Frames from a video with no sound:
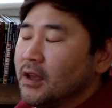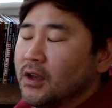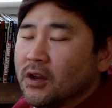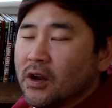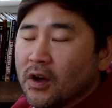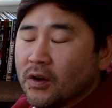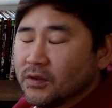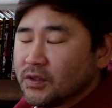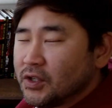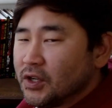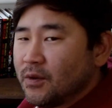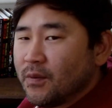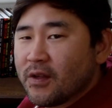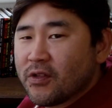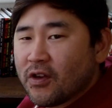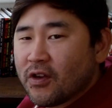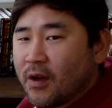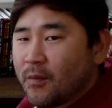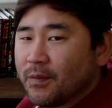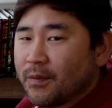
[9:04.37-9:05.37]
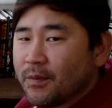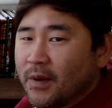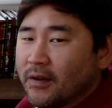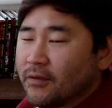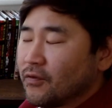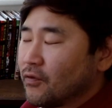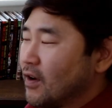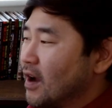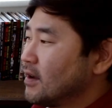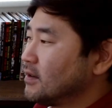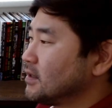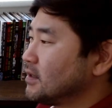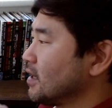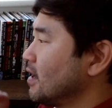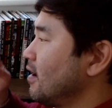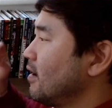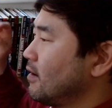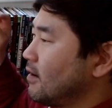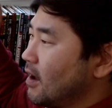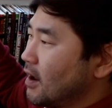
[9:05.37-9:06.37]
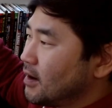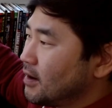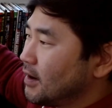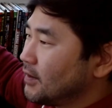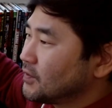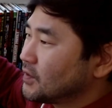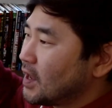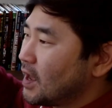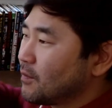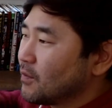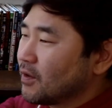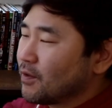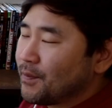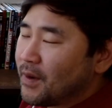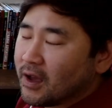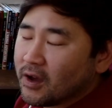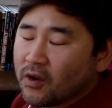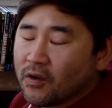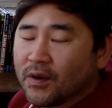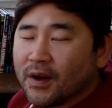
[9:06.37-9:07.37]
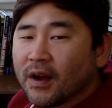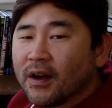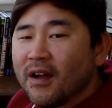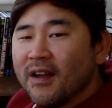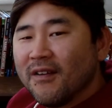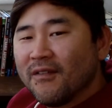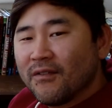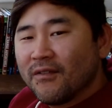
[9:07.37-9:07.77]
you know, too much time with my friends, not enough time with my career?